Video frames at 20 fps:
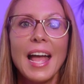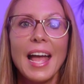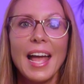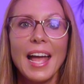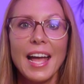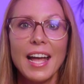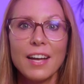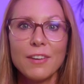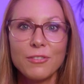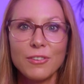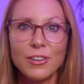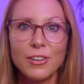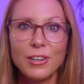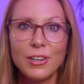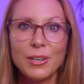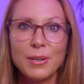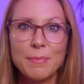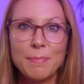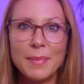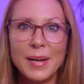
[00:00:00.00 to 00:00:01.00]

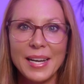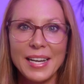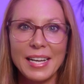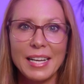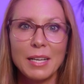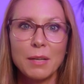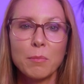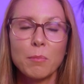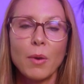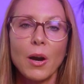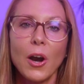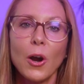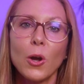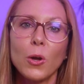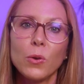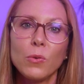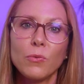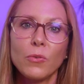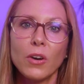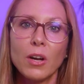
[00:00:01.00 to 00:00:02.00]
ever money
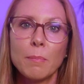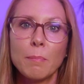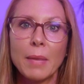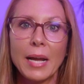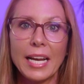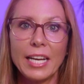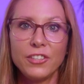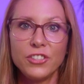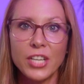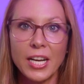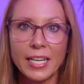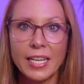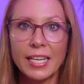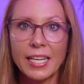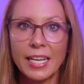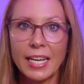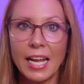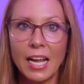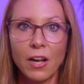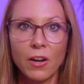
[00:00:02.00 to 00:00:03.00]
borrowed from my checking
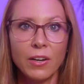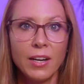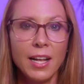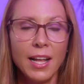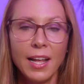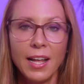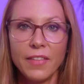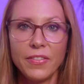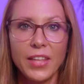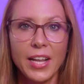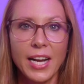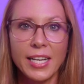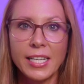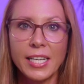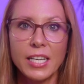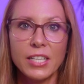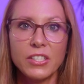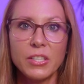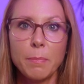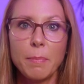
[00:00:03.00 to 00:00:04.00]
account that I
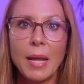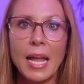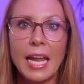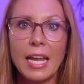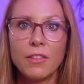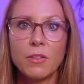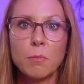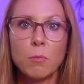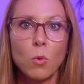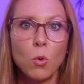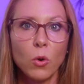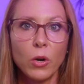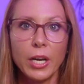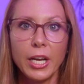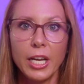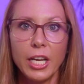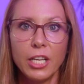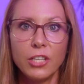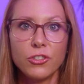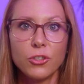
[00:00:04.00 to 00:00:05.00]
needed to pay the
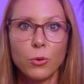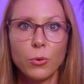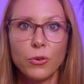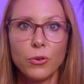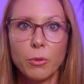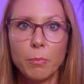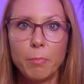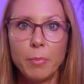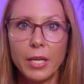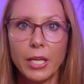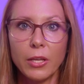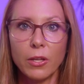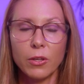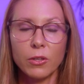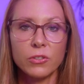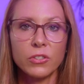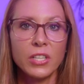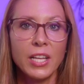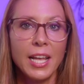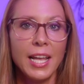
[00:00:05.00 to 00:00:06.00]
mortgage or the
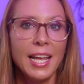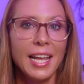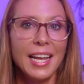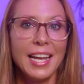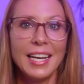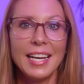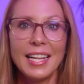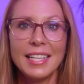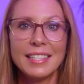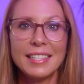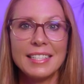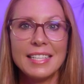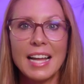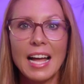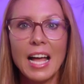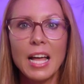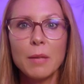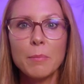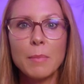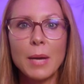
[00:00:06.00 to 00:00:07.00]
bills, and it's
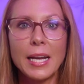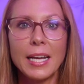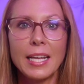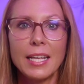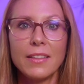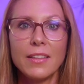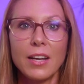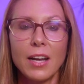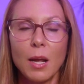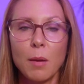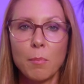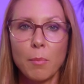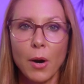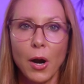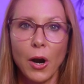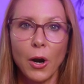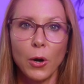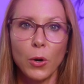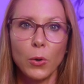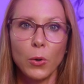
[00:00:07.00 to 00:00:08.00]
not money that I
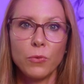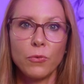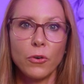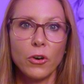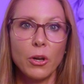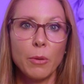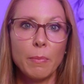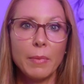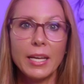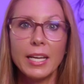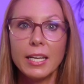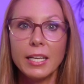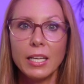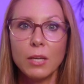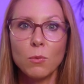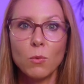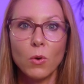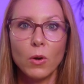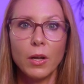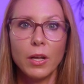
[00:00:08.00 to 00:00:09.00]
borrowed from
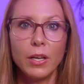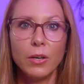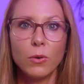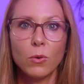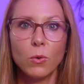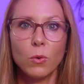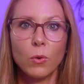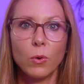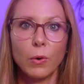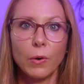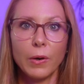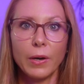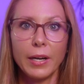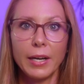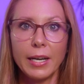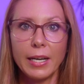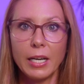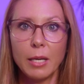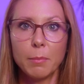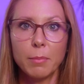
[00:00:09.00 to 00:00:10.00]
anyone or
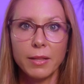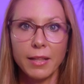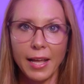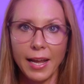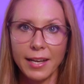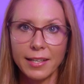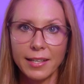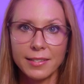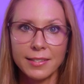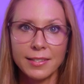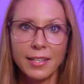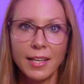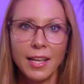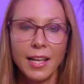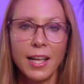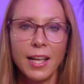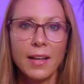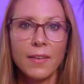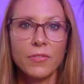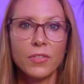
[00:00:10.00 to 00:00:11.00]
any place.
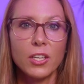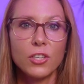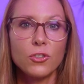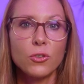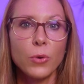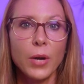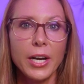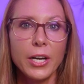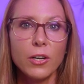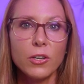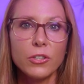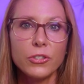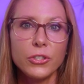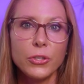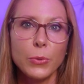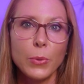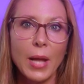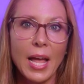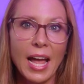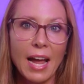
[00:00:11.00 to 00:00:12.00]
The traders
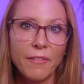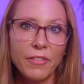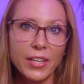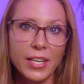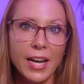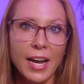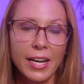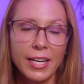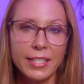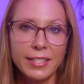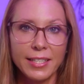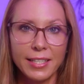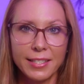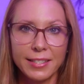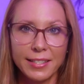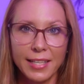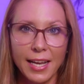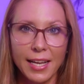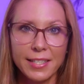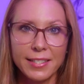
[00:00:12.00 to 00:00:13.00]
who have the kind of
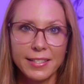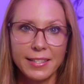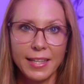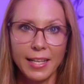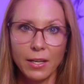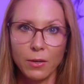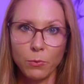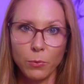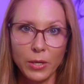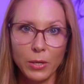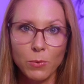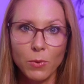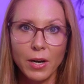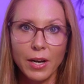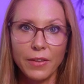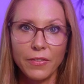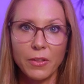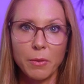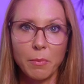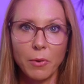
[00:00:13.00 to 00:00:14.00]
success that we
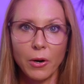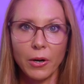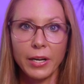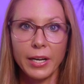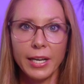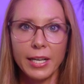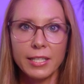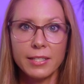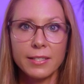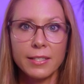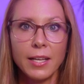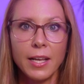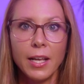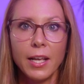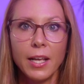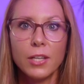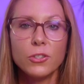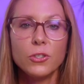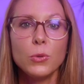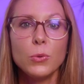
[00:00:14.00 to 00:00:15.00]
want in the markets
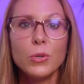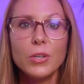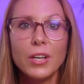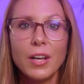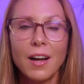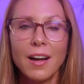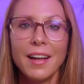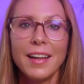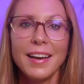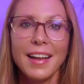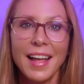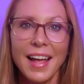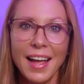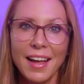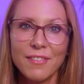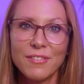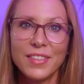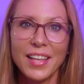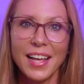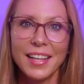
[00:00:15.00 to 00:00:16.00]
do not
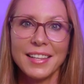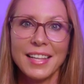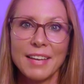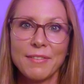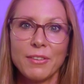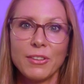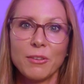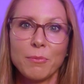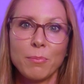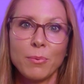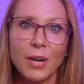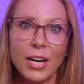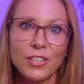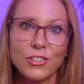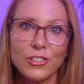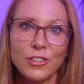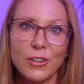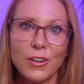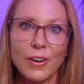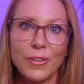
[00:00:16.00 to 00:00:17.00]
have that level of
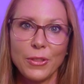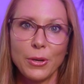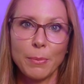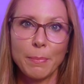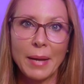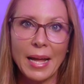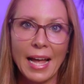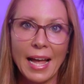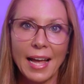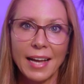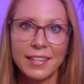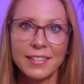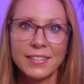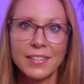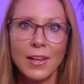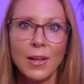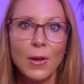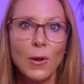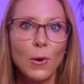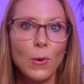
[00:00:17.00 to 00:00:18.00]
pressure on their
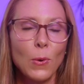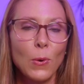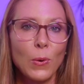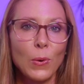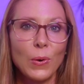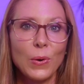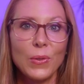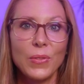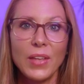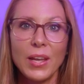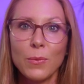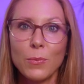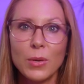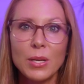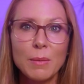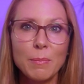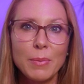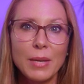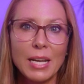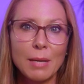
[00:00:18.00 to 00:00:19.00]
backs, or they
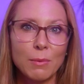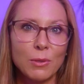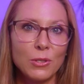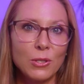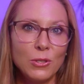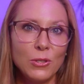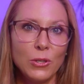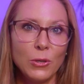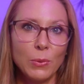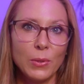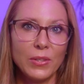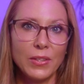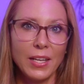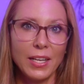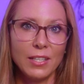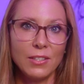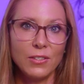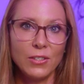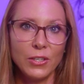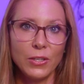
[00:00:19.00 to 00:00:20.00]
wouldn't be able to do what
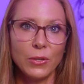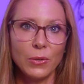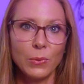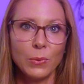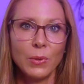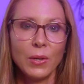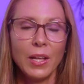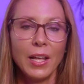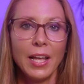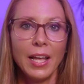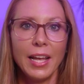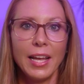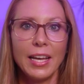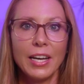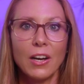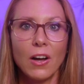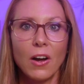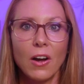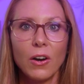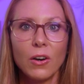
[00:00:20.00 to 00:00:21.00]
they do.
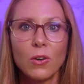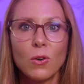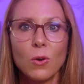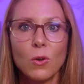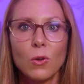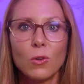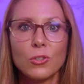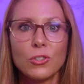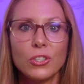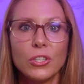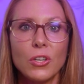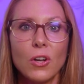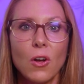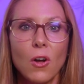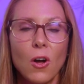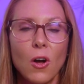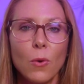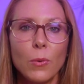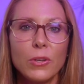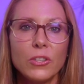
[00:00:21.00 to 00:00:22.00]
And our goal should
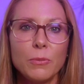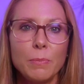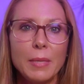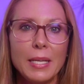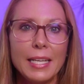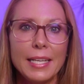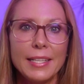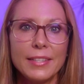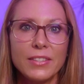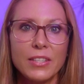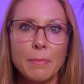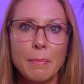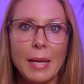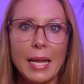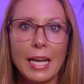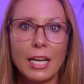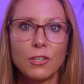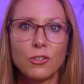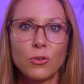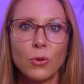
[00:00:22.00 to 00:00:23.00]
always be to
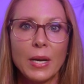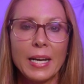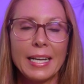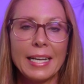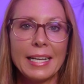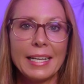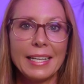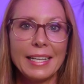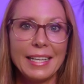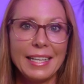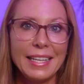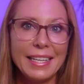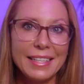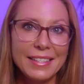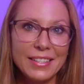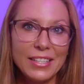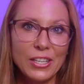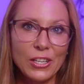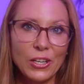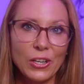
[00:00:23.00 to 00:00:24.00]
make trading
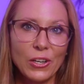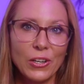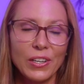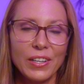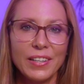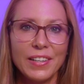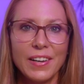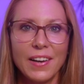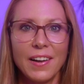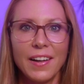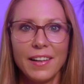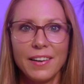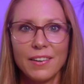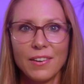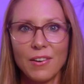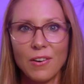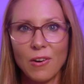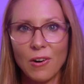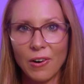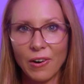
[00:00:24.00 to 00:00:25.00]
easier, not
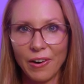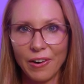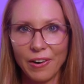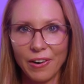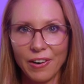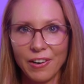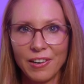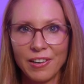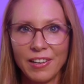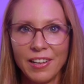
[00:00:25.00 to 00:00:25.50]
harder.